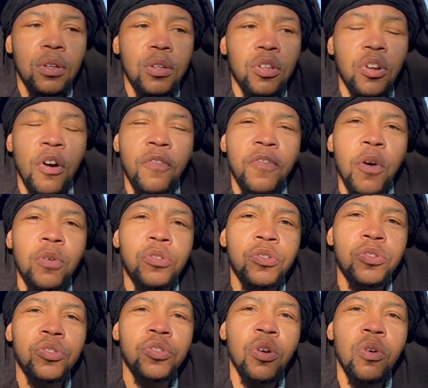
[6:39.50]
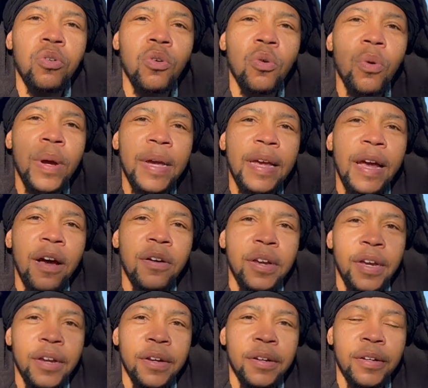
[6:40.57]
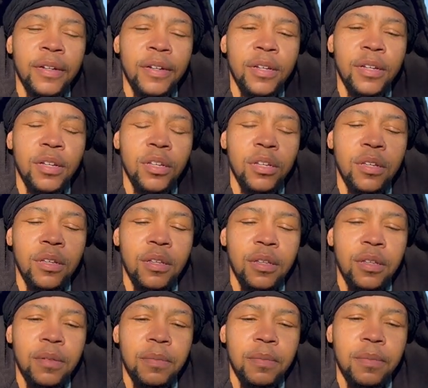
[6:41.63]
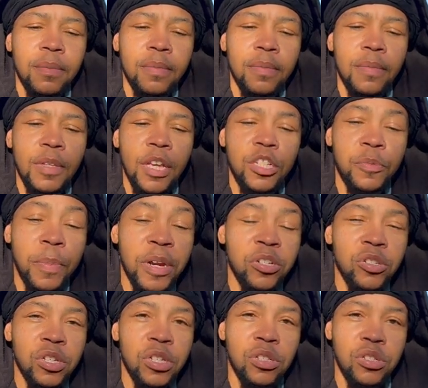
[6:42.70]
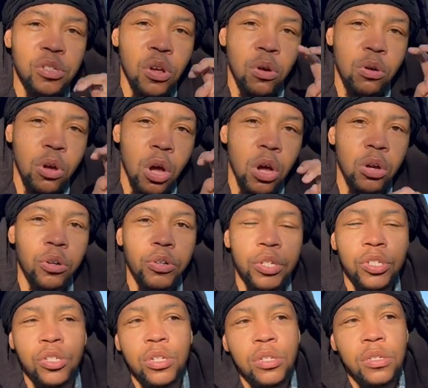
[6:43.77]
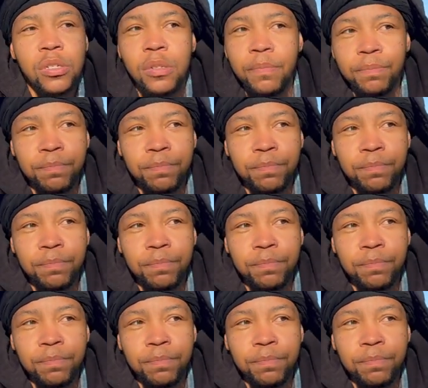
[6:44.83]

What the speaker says: You know, folks are so quick out here, especially so-called Christians.